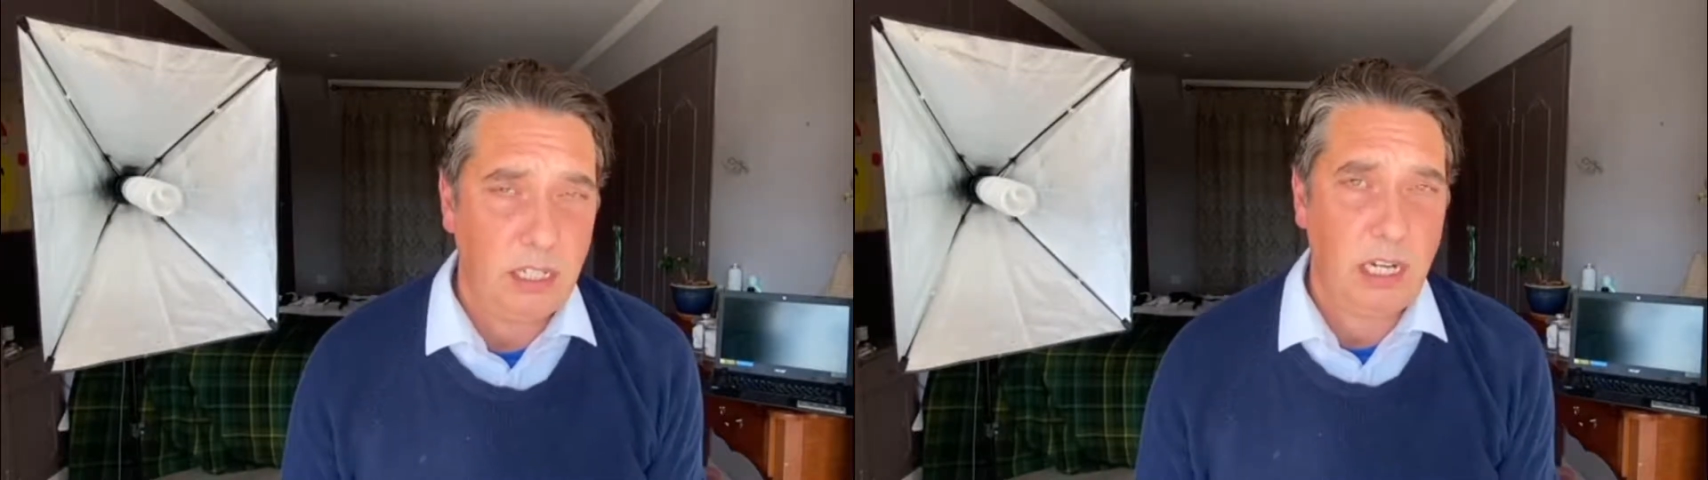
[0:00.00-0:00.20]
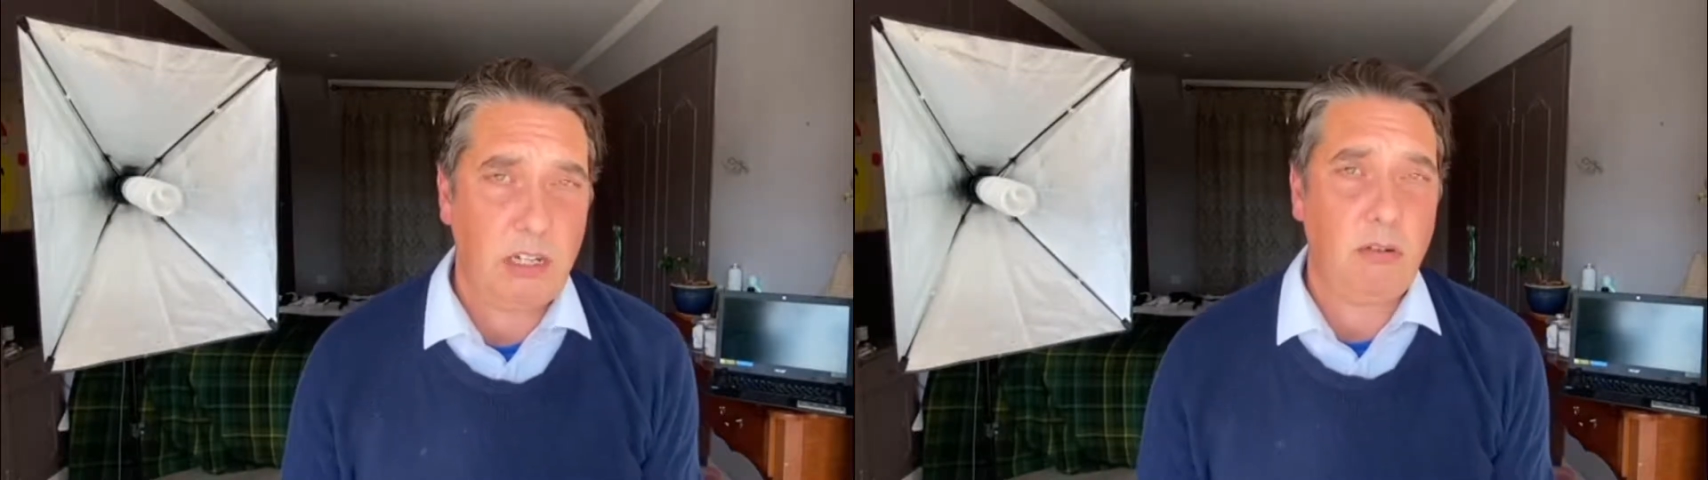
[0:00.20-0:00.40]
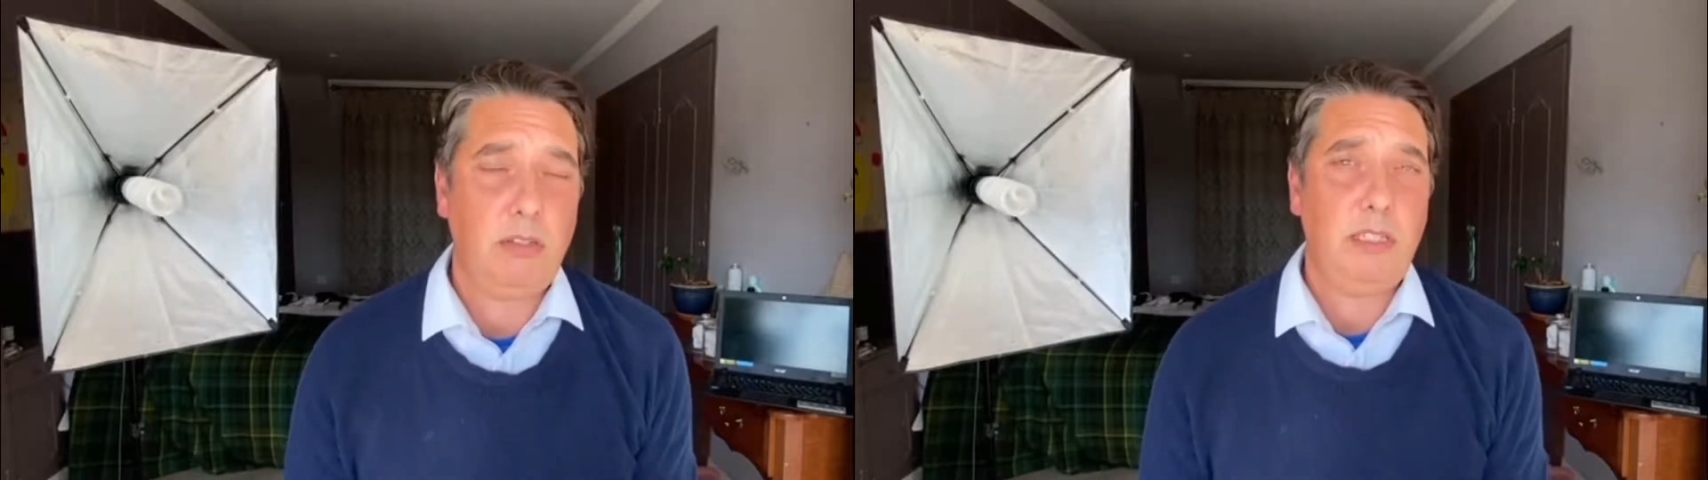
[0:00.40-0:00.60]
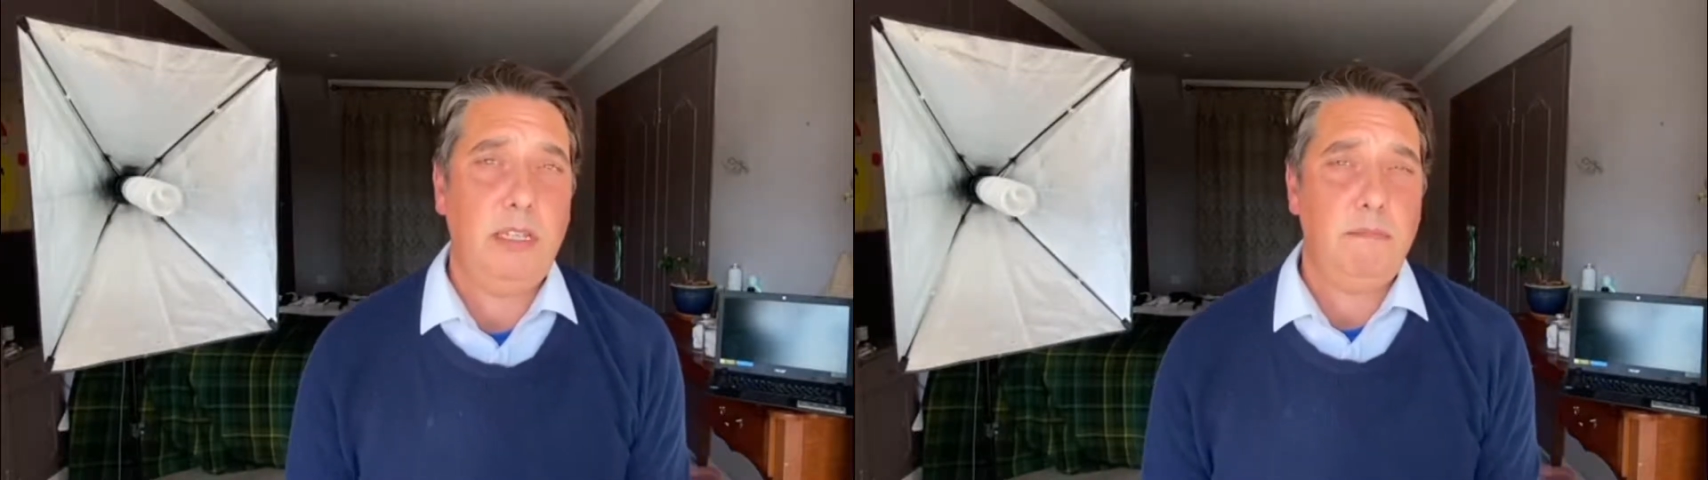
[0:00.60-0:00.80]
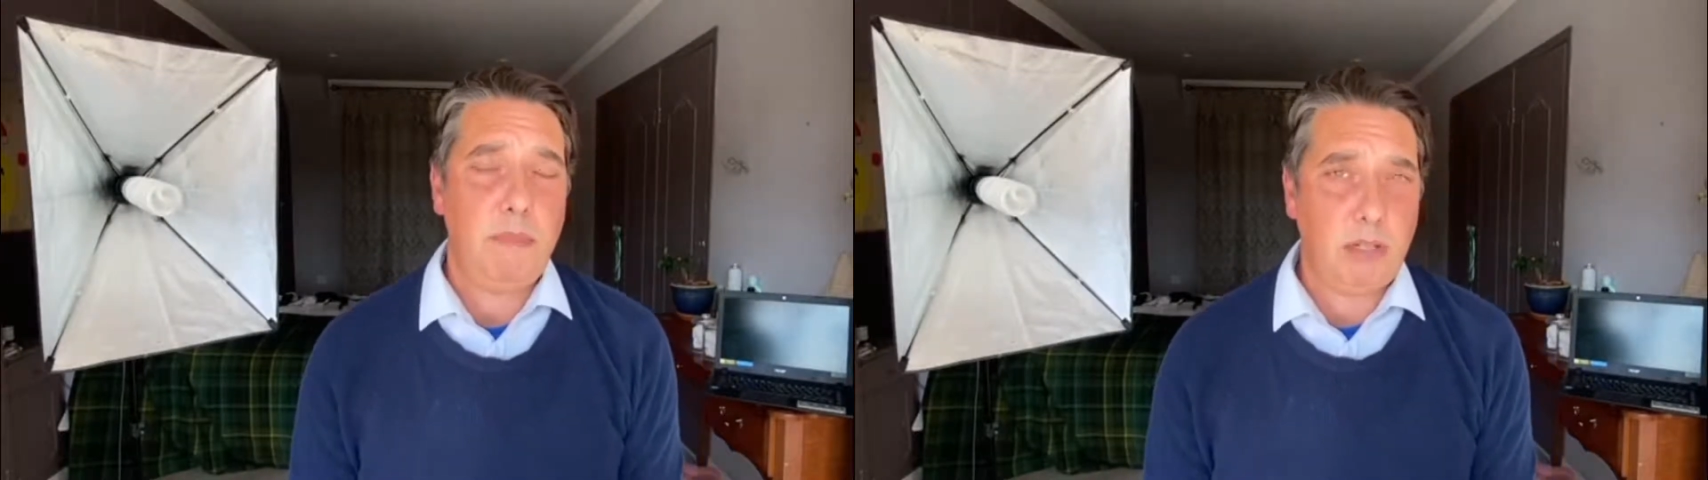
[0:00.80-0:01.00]
across
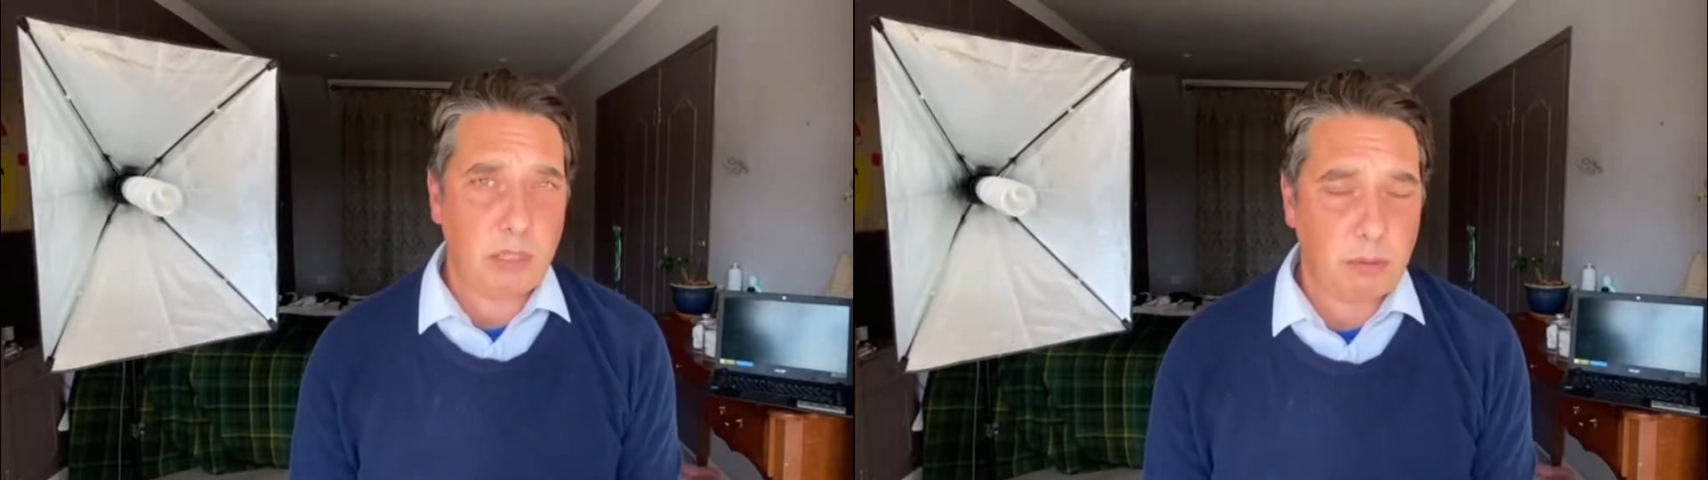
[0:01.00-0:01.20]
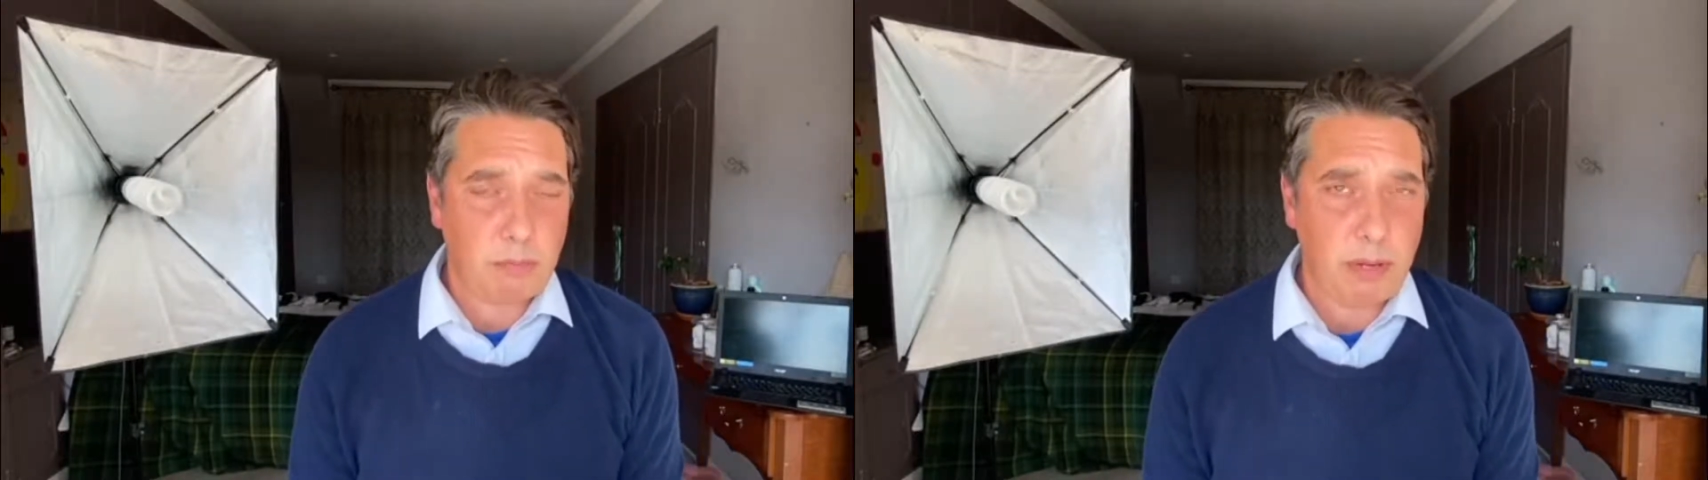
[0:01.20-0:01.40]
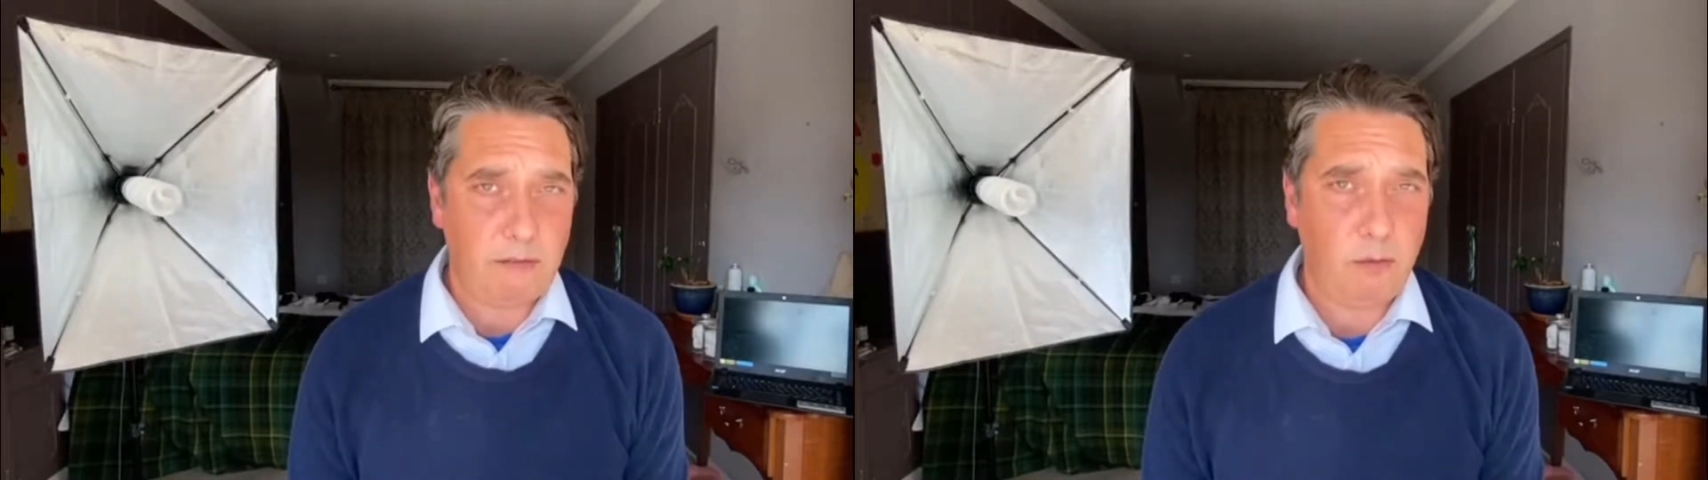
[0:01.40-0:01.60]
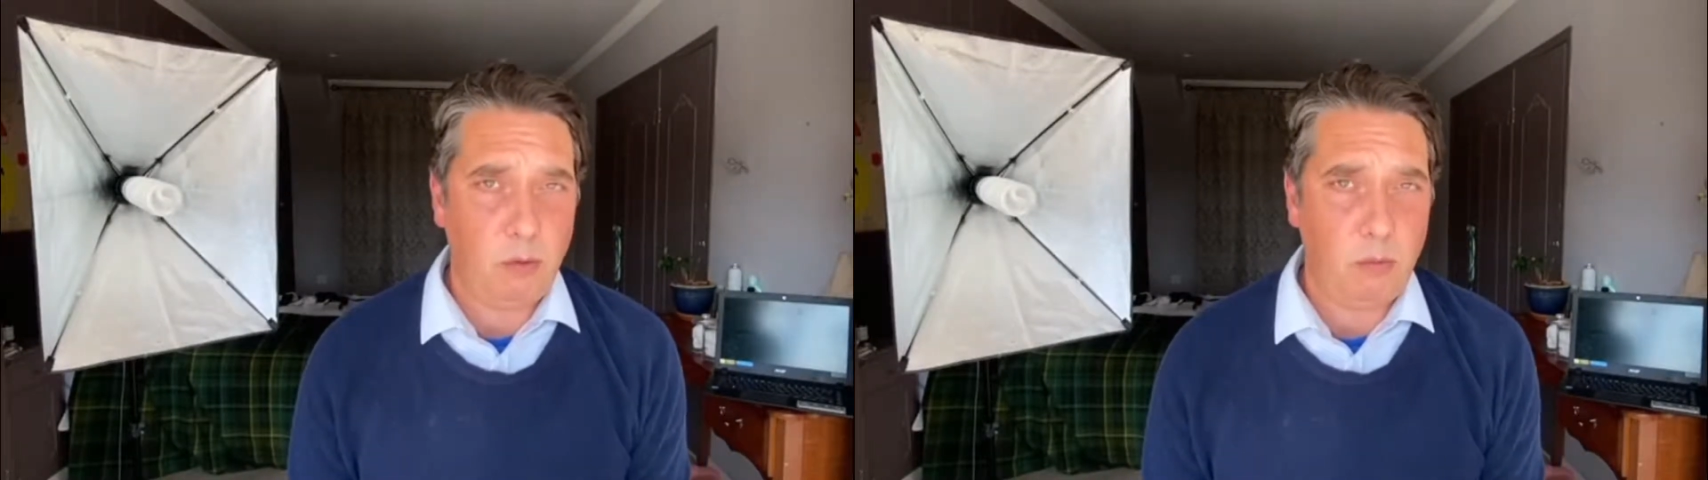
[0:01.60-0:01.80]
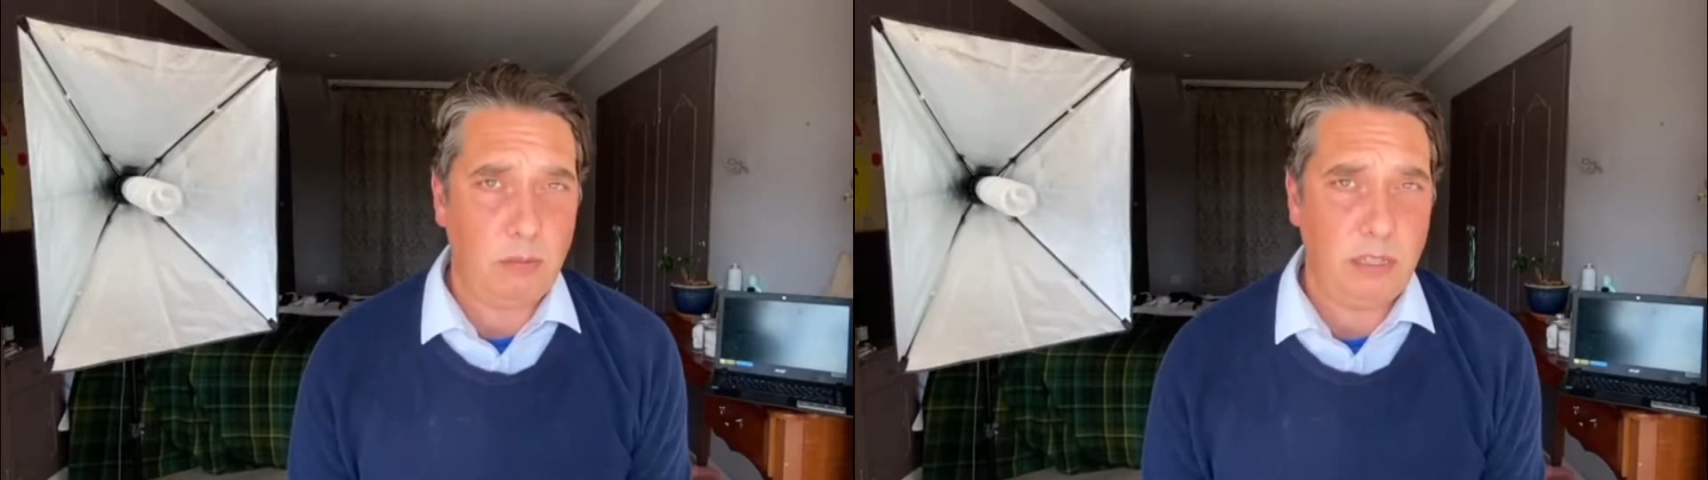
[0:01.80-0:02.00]
multiple
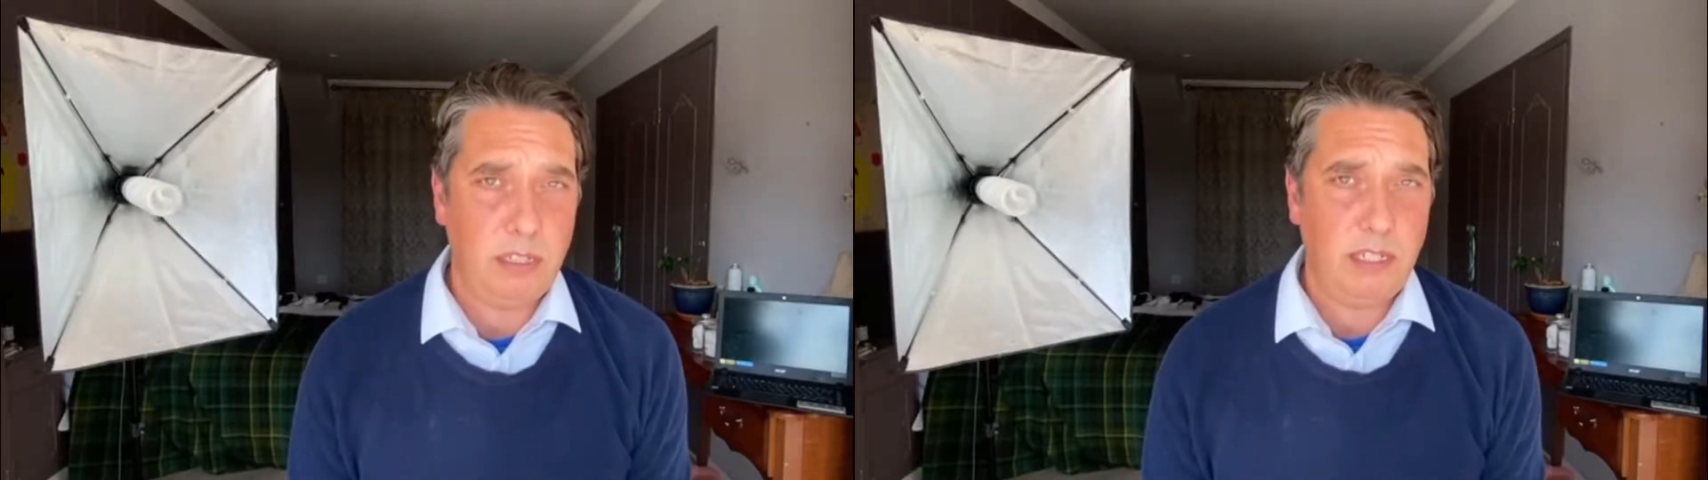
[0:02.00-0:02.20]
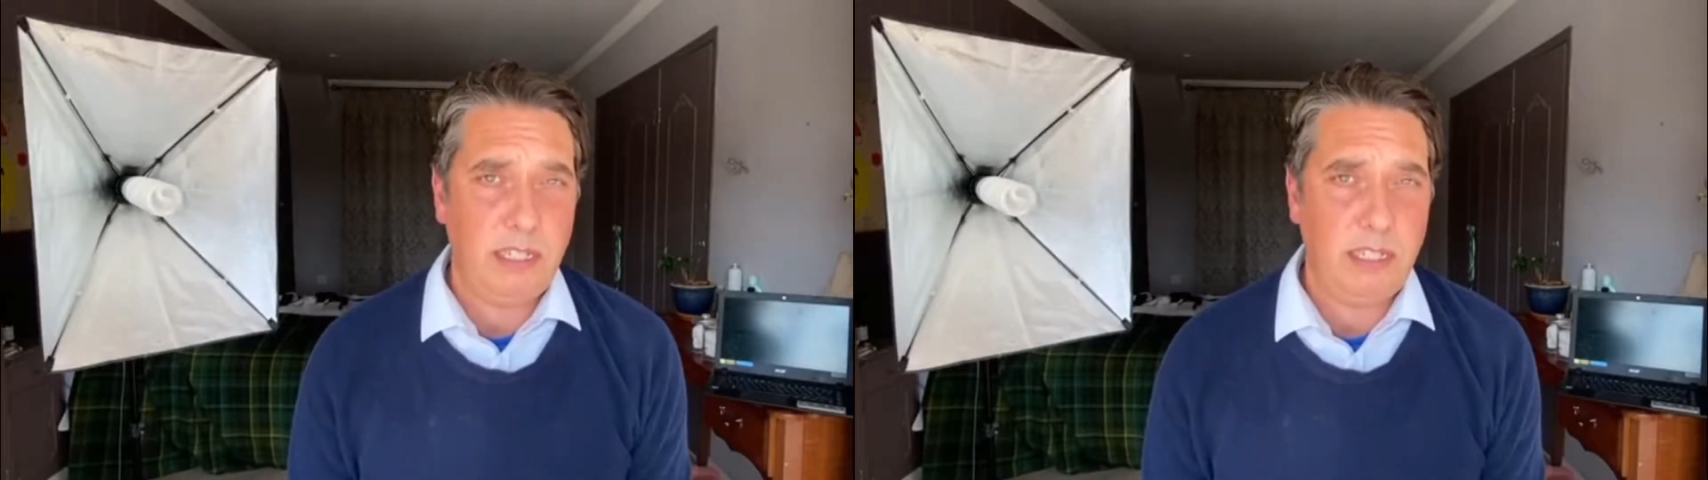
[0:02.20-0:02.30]
platforms